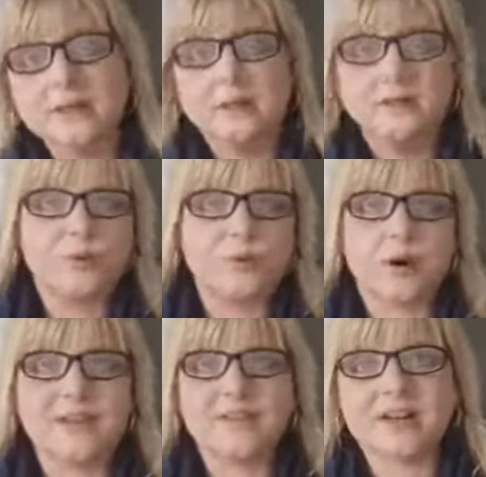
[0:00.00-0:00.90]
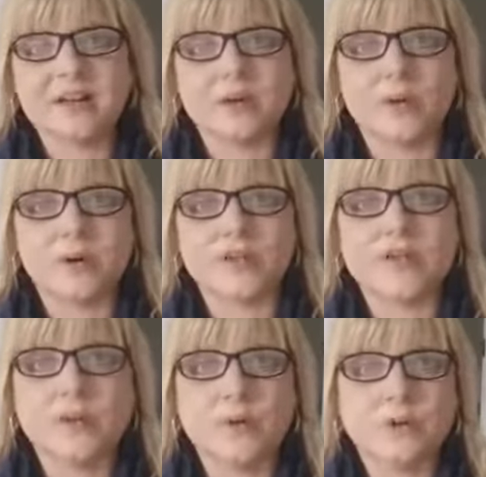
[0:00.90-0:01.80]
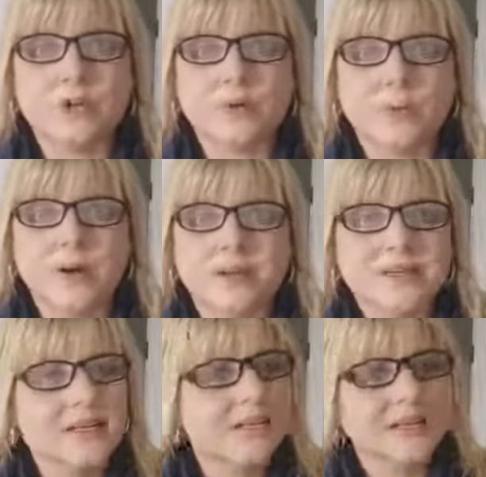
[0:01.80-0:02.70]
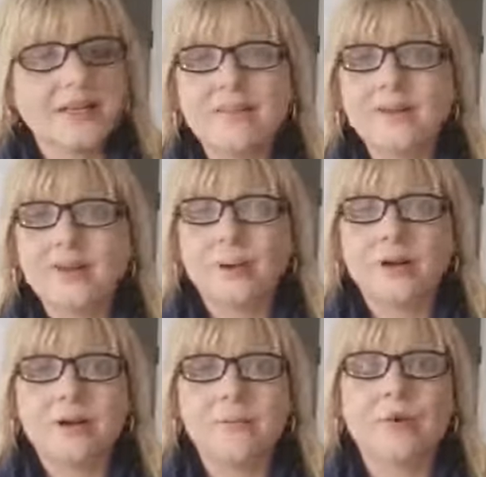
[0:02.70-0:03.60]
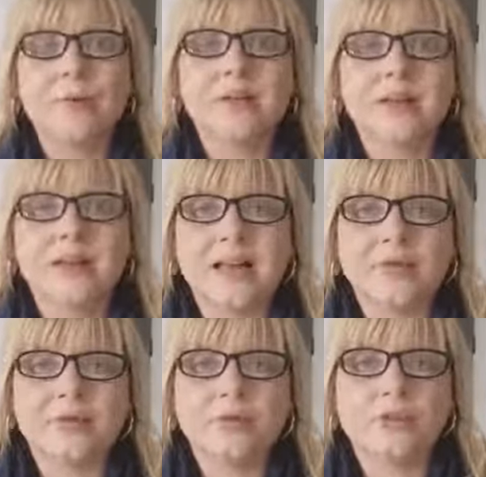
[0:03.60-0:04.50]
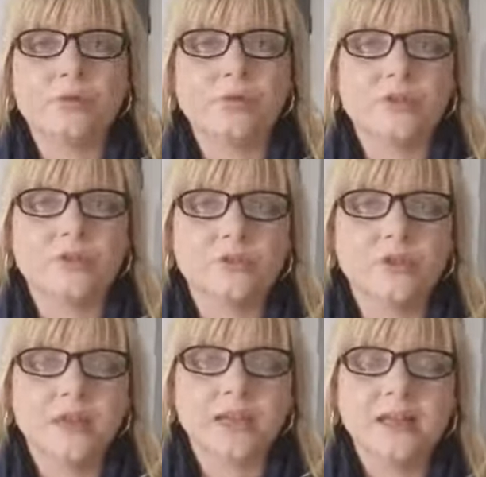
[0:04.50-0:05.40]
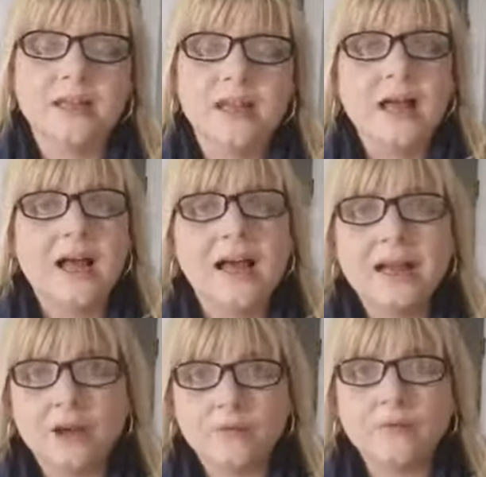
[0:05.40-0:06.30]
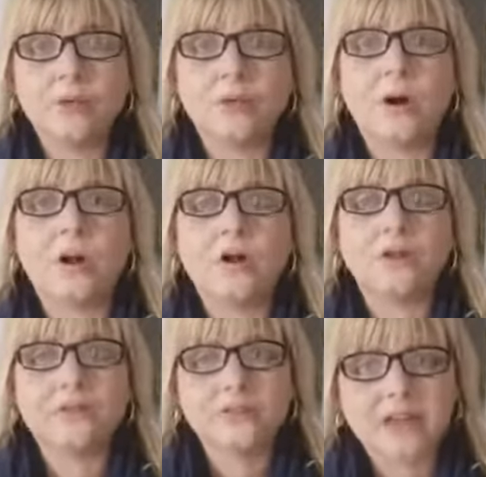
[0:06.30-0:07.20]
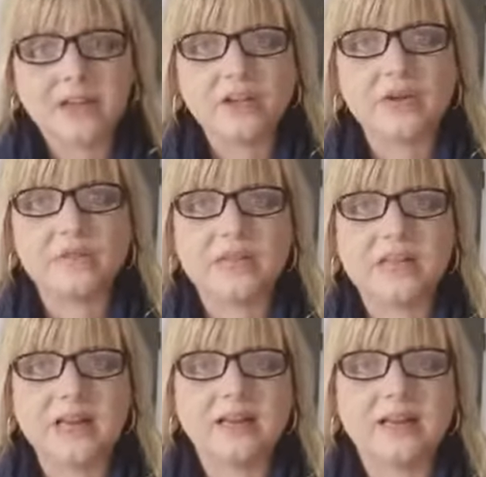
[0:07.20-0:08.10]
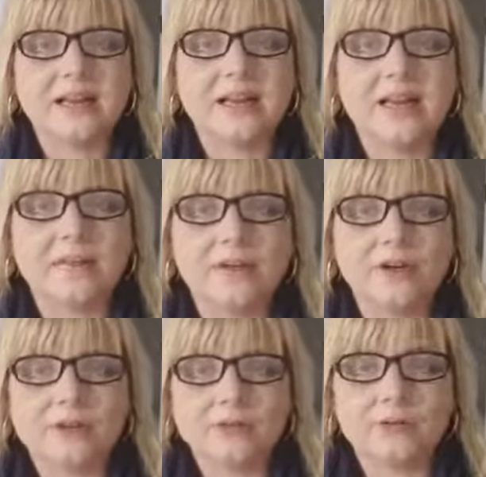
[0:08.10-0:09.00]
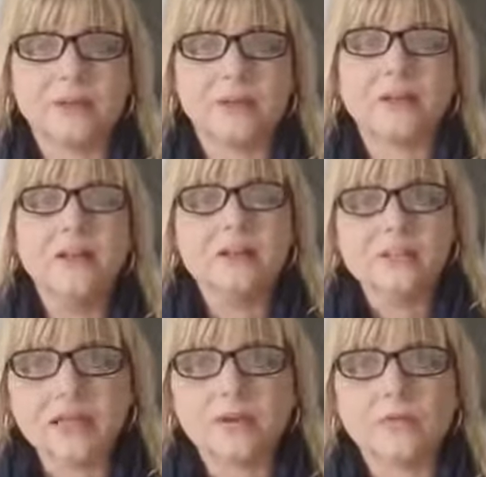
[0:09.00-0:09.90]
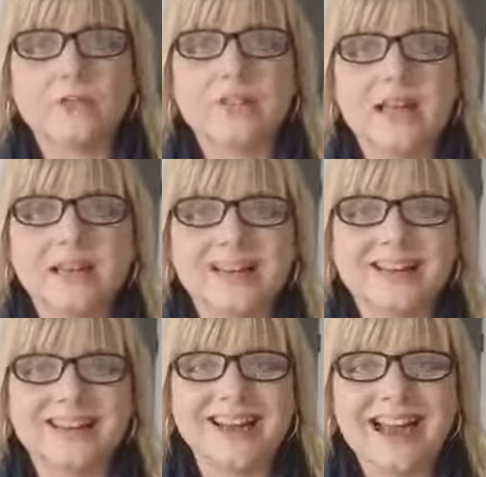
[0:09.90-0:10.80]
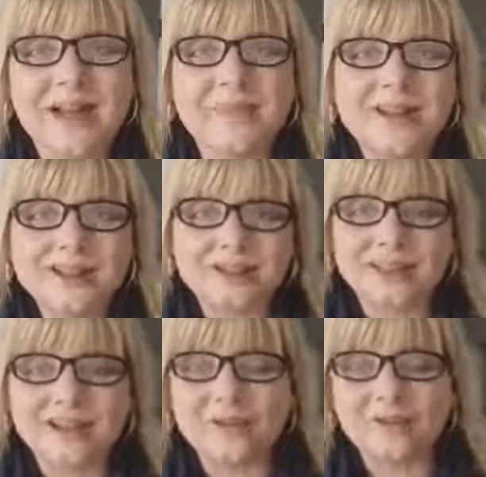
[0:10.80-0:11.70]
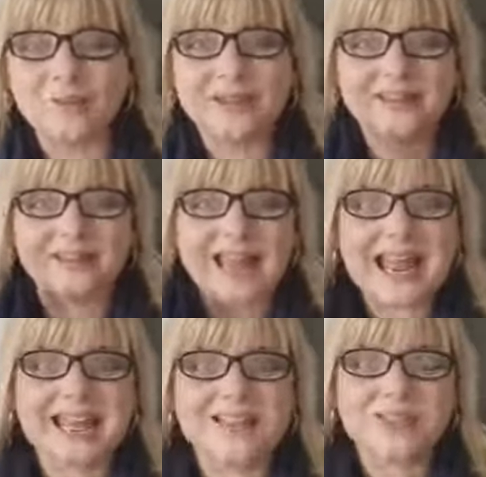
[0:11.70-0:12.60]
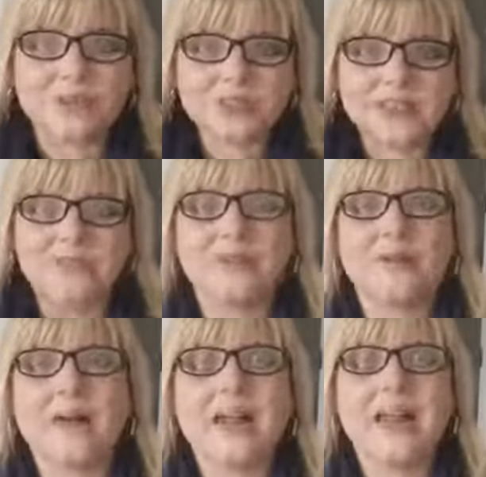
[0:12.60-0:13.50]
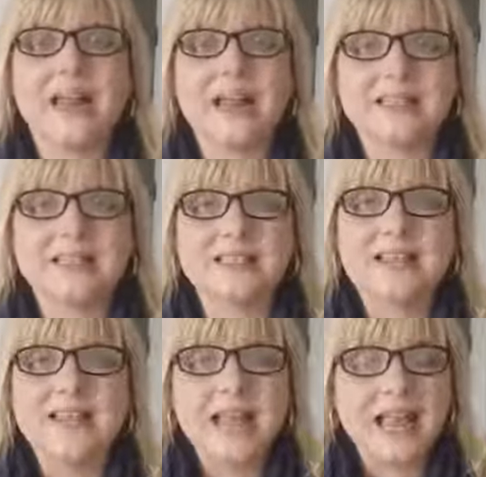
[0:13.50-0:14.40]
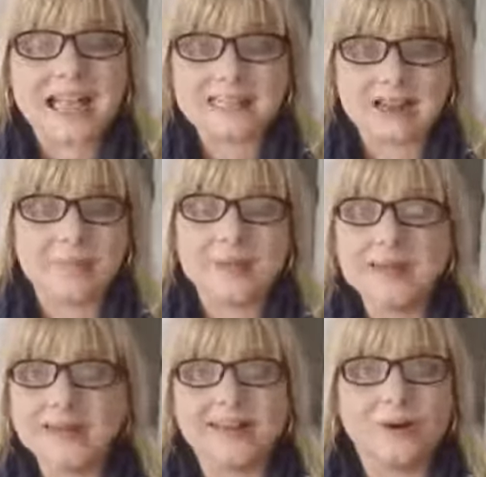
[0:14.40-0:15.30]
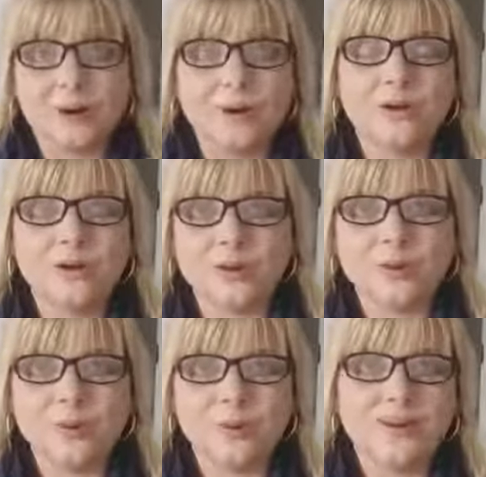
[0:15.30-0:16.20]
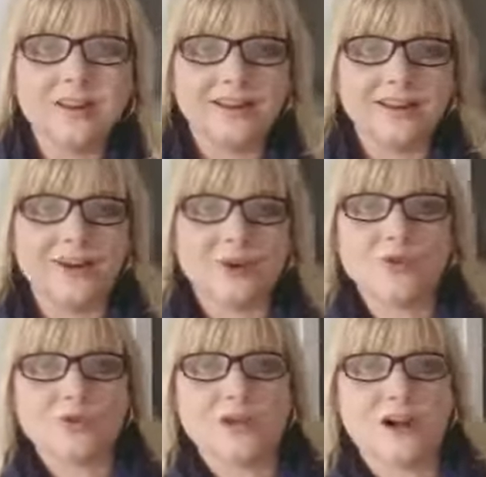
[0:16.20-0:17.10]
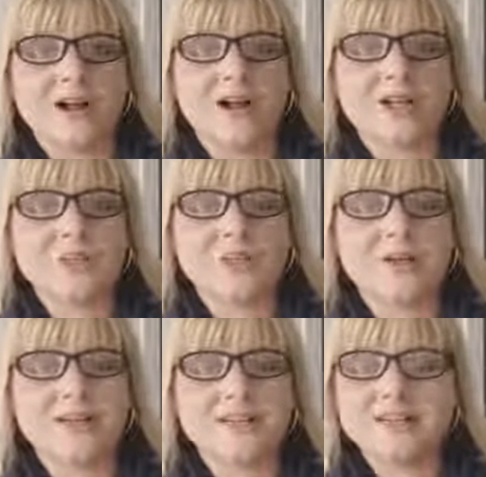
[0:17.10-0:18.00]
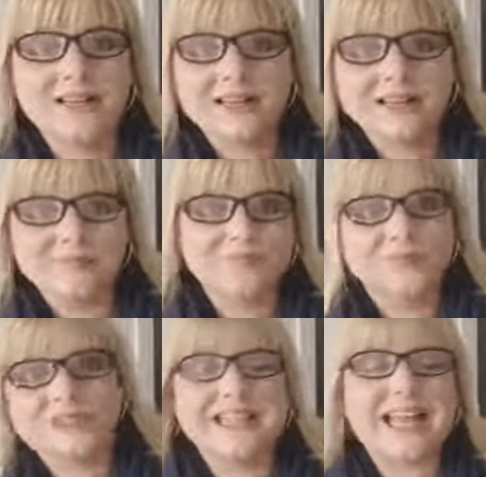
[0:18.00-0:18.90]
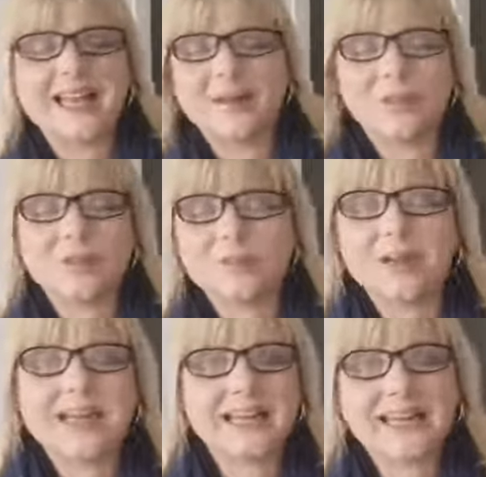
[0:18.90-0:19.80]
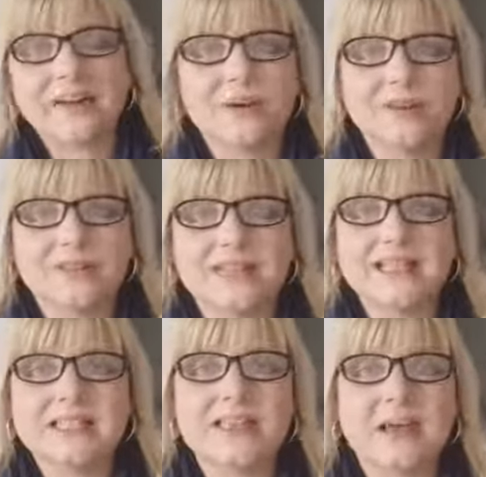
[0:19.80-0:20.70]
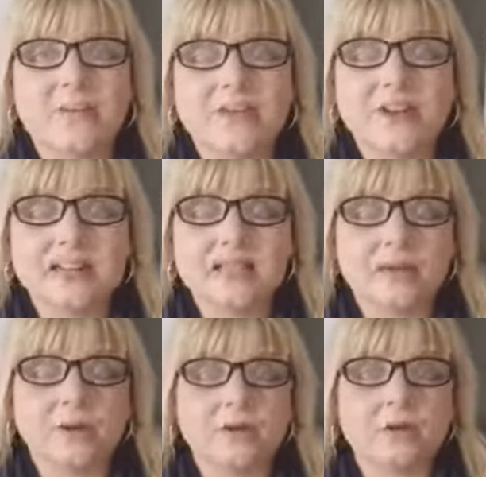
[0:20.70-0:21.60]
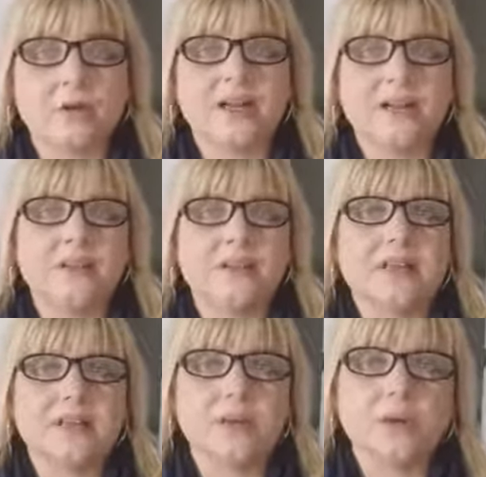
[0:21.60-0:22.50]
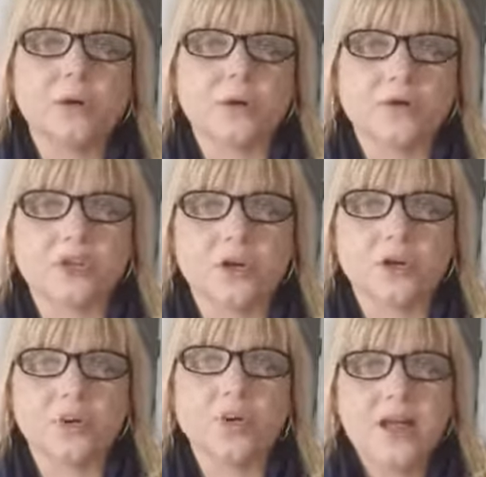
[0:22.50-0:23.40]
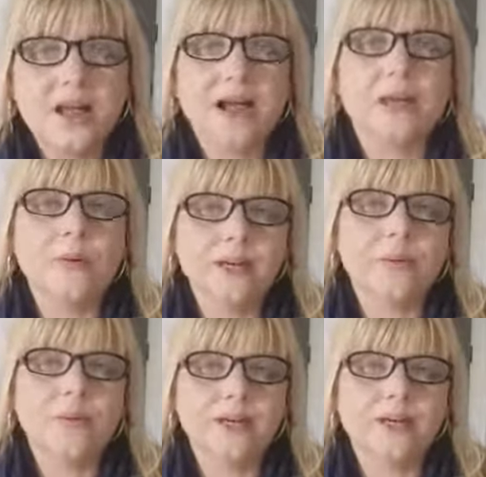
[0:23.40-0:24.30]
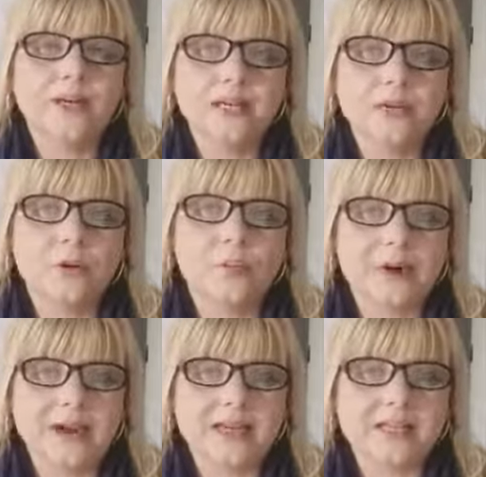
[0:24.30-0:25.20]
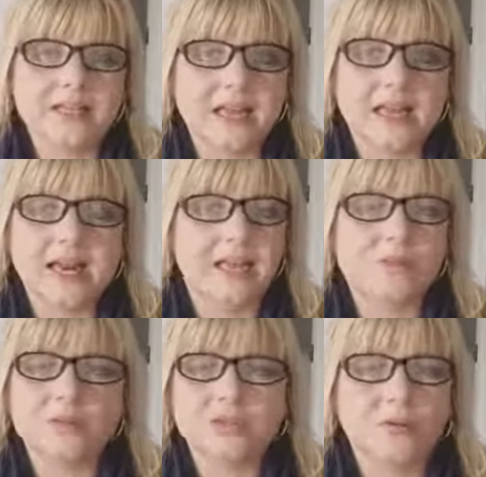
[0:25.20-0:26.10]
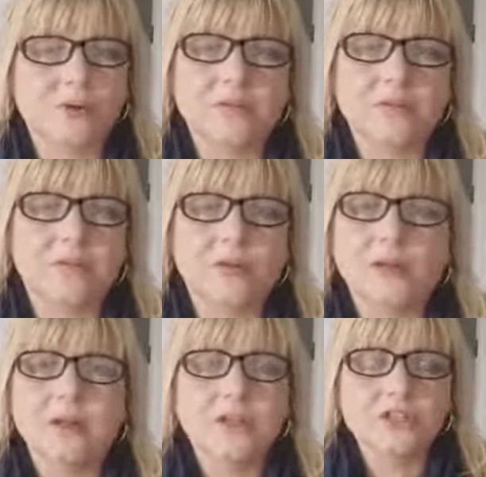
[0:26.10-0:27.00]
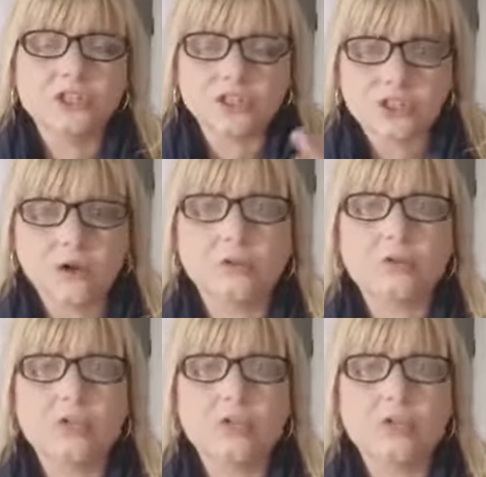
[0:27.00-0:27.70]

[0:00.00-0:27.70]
is private I don't want to share with you. But never a boring moment in the life of Jerusalem Jane. I love you all. Thank you for standing in the gap for Israel. Thank you for standing in the gap. Thank you for being the hands who is lifting my hands as I'm here all alone. No strong husband standing with me in all the things that I'm facing, but doing everything alone. So I really, really need your prayers, and I am so grateful, so